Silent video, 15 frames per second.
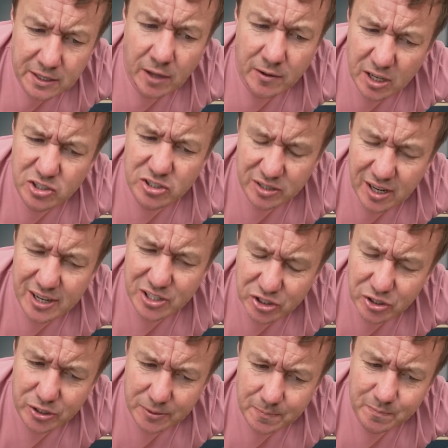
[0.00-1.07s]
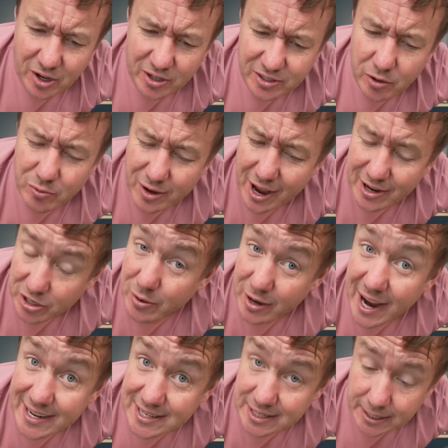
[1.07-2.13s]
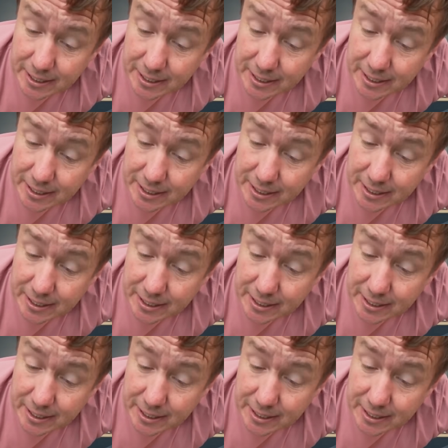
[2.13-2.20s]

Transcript: Yeah, that is good. I don't hate